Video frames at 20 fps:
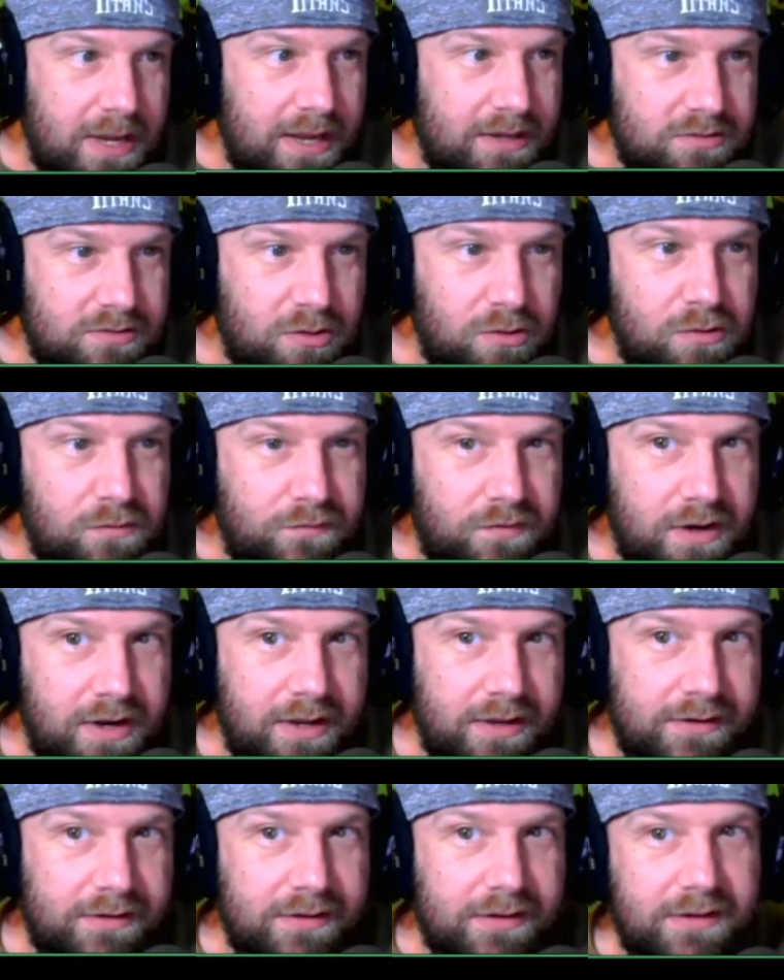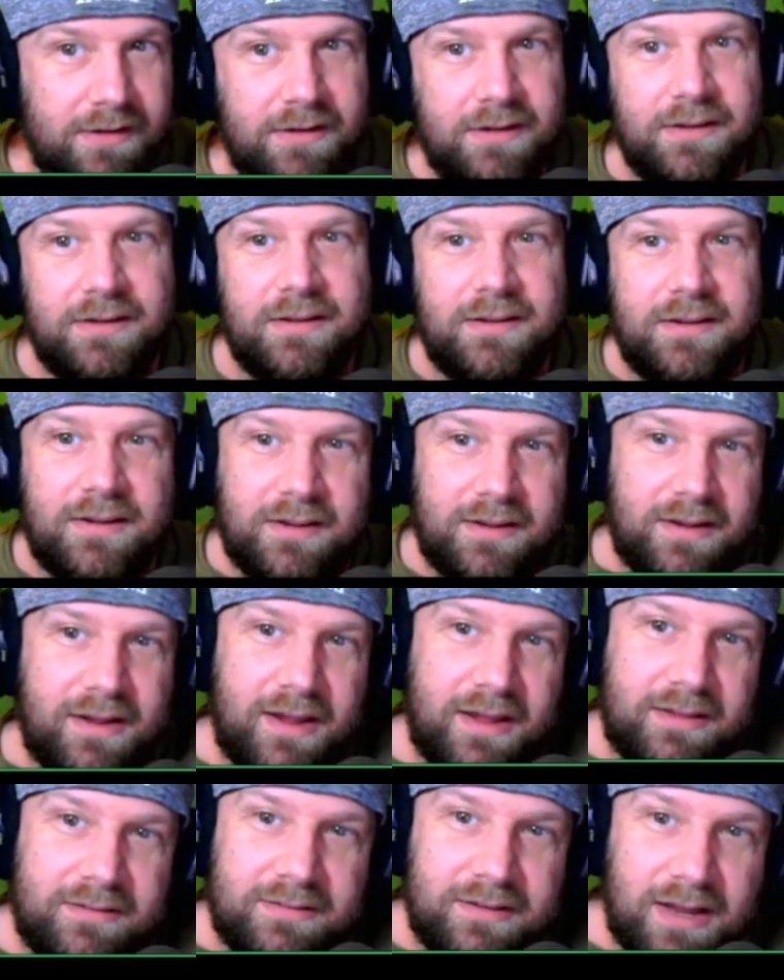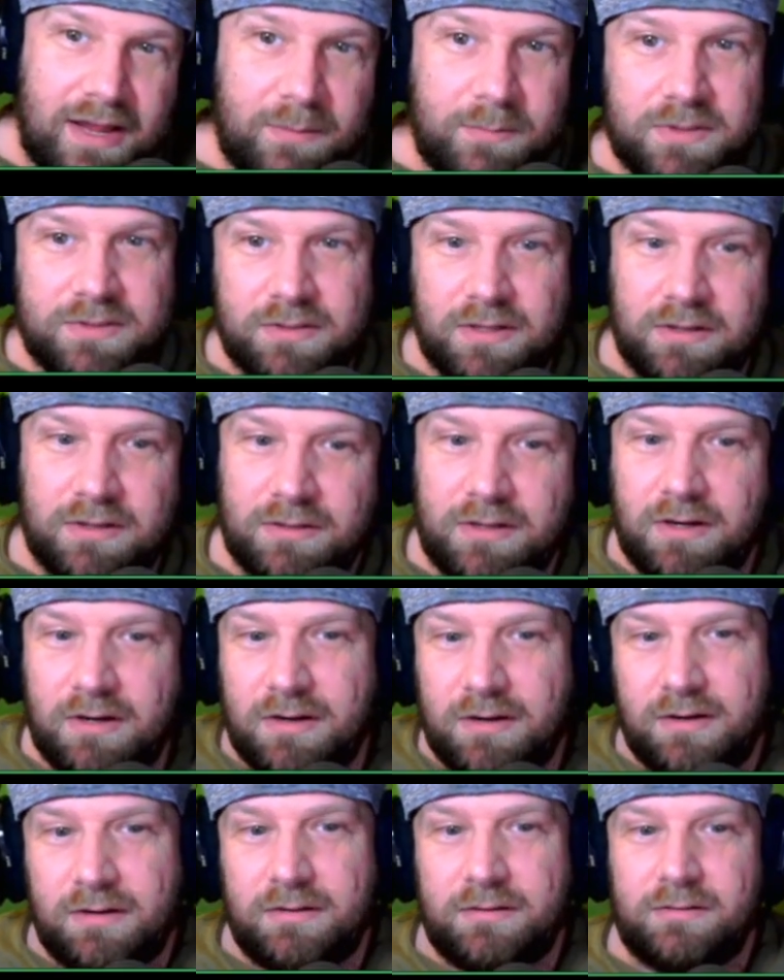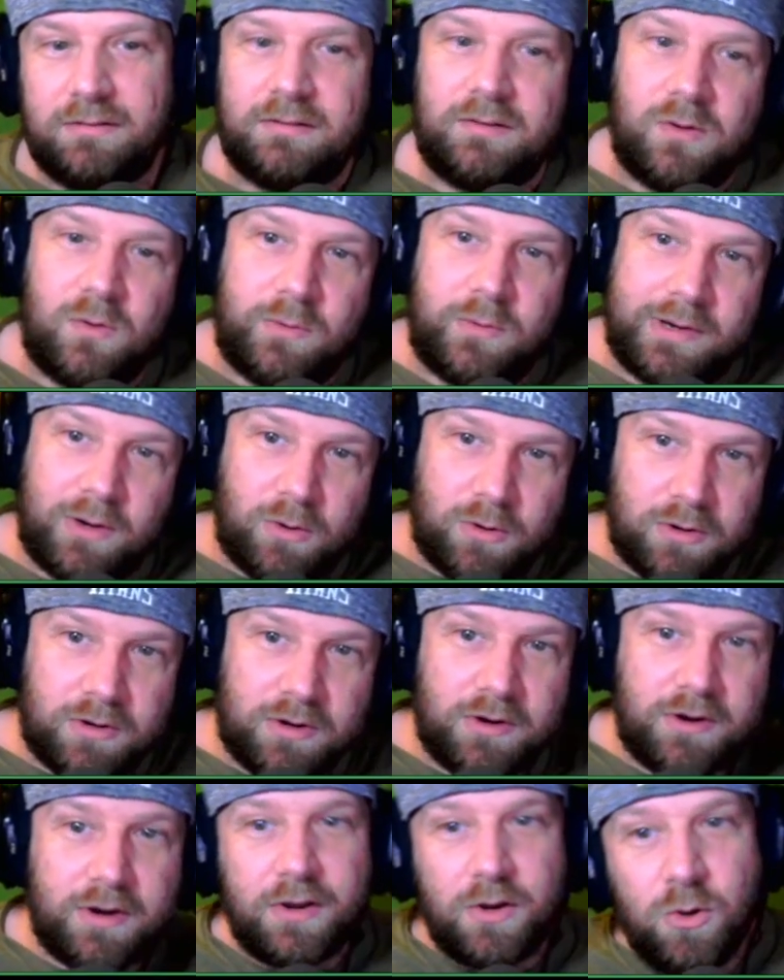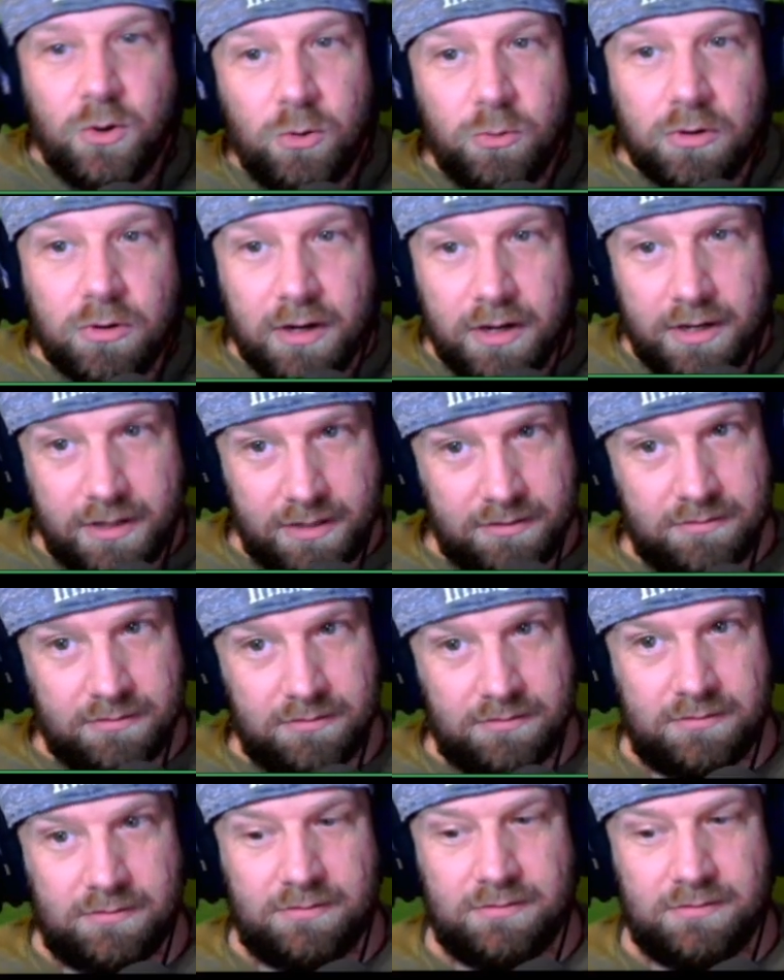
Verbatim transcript: ass girlfriend has an Amazon card. We order a new one